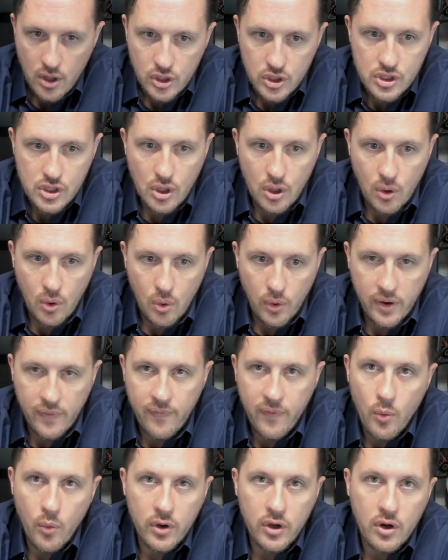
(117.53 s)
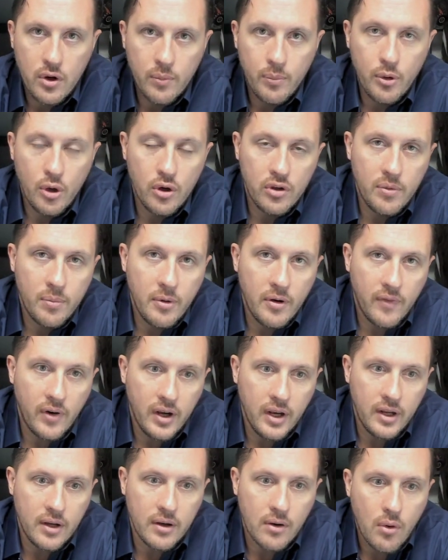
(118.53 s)
So if you want your computer to be
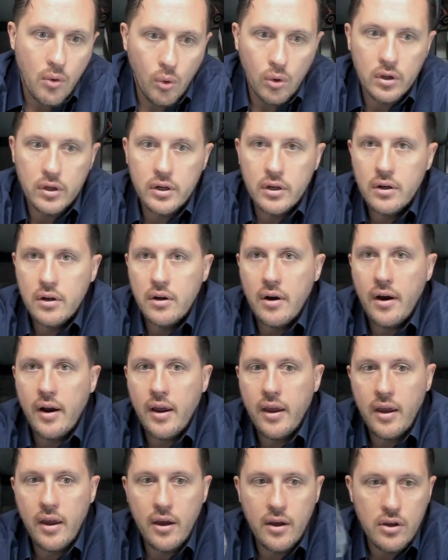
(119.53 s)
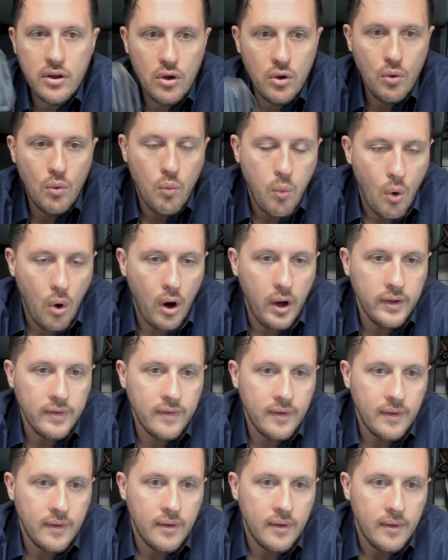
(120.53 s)
running cooler, you want